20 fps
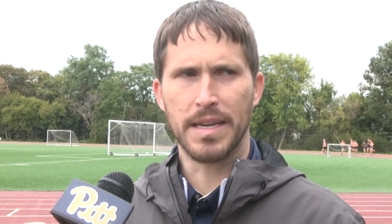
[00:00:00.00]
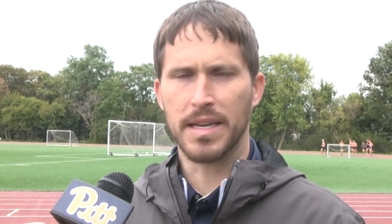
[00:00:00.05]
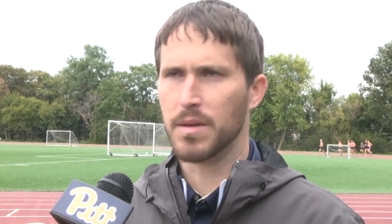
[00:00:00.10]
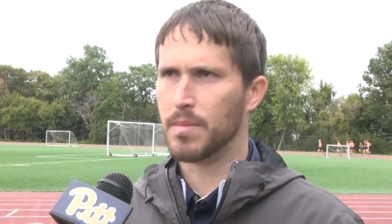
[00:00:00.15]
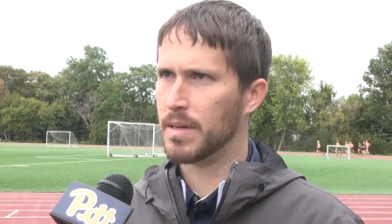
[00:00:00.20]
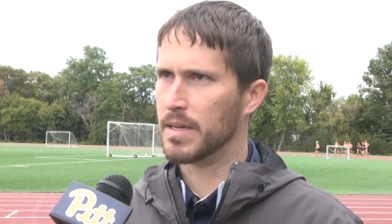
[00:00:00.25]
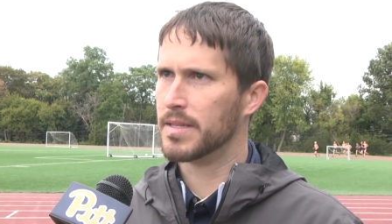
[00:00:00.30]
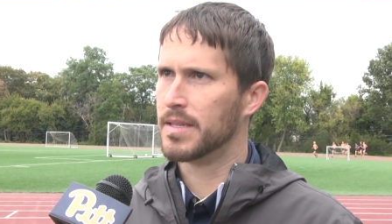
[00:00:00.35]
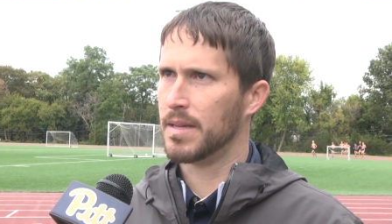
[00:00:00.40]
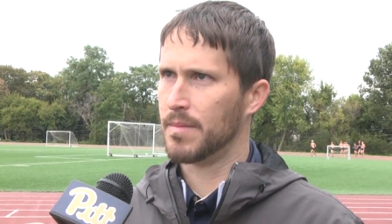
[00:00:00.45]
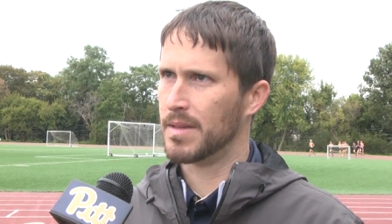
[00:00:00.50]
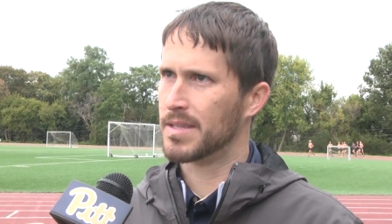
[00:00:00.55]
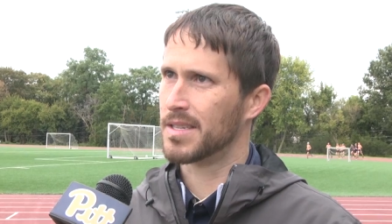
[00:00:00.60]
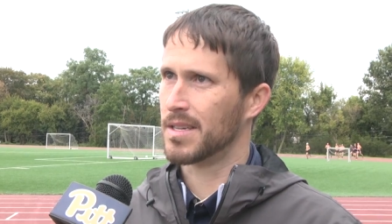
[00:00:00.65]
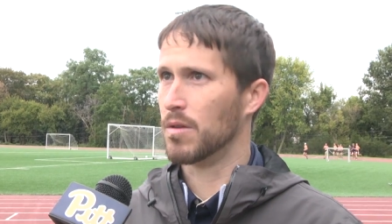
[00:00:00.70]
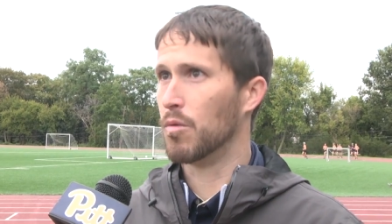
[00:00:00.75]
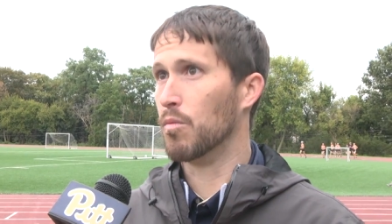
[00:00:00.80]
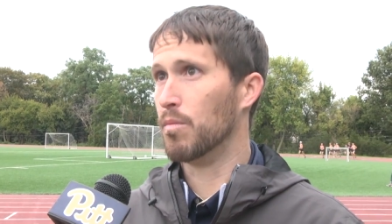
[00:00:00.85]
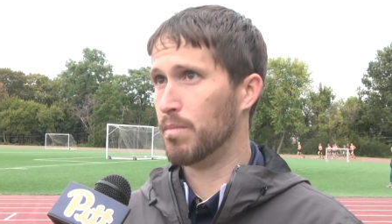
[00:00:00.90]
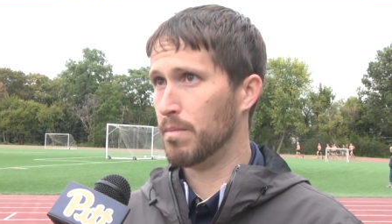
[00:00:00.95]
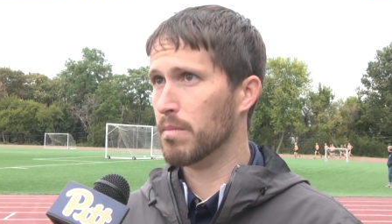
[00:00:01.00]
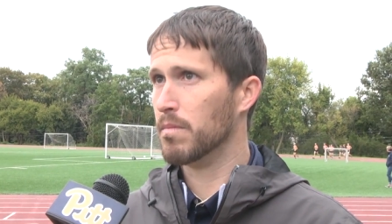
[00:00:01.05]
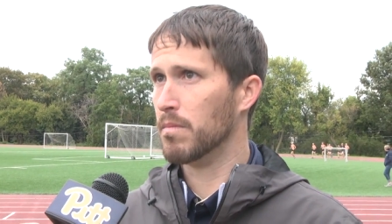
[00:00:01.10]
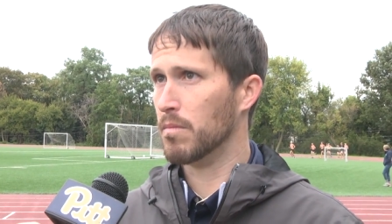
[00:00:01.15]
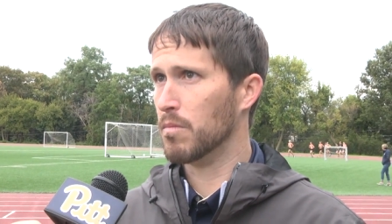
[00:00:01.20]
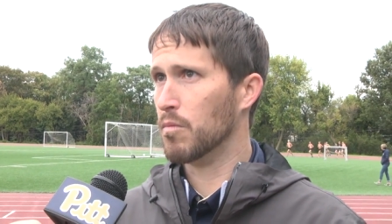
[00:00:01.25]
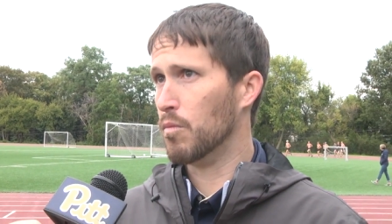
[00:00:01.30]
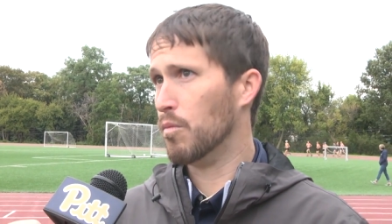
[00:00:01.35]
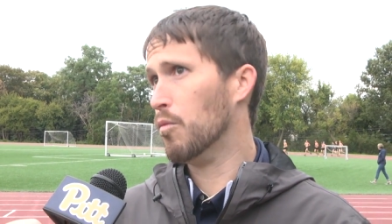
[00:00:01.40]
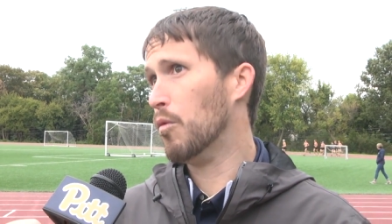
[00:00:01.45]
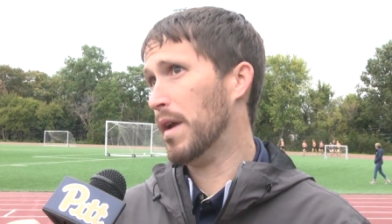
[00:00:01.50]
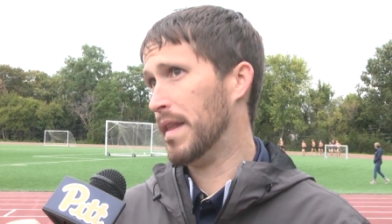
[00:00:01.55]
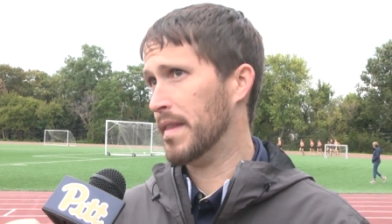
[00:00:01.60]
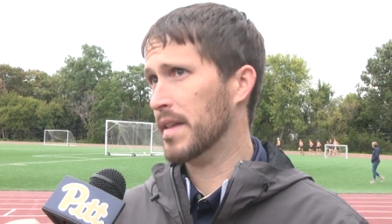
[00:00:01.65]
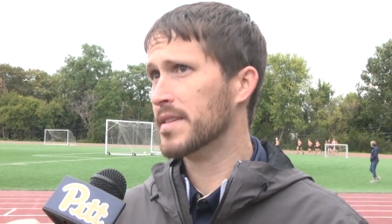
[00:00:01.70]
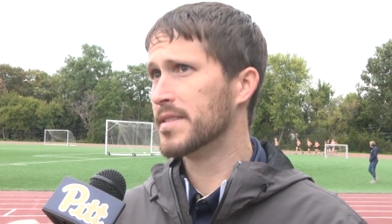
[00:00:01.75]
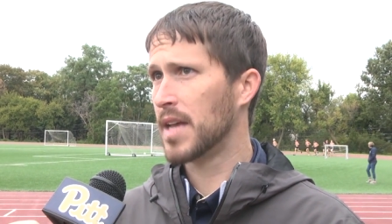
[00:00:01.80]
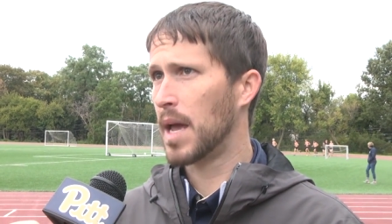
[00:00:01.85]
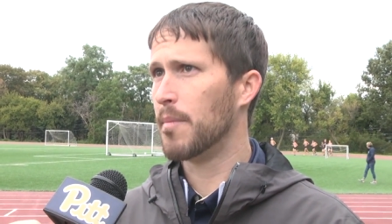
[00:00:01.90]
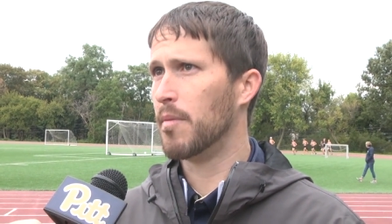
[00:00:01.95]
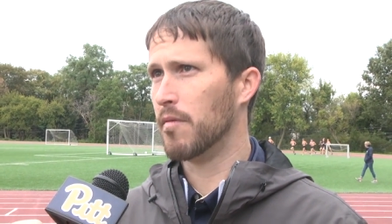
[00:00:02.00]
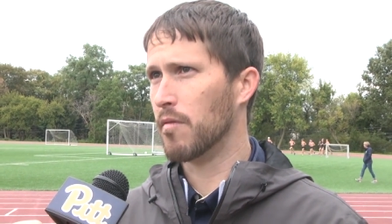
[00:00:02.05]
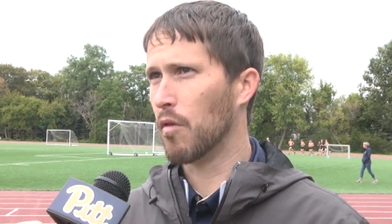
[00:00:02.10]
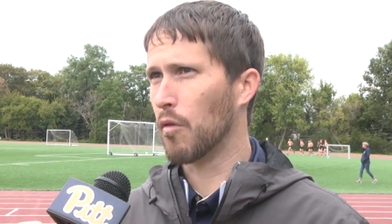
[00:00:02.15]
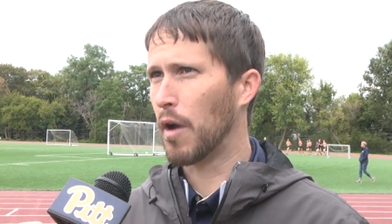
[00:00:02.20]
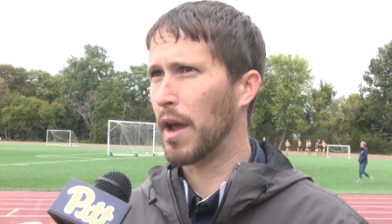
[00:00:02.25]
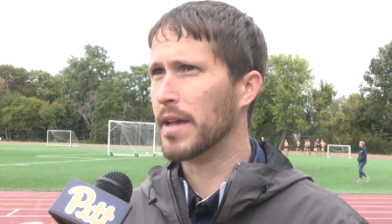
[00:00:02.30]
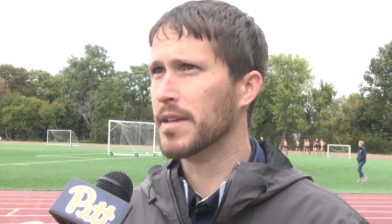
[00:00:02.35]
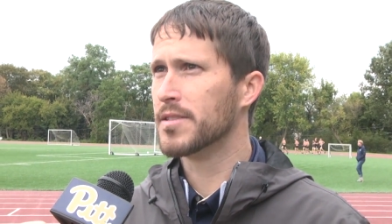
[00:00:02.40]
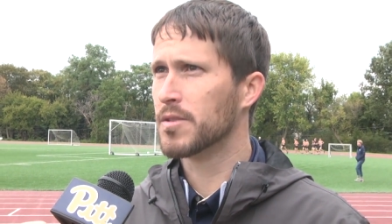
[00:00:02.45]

need to be a team that's going to win this type of a race.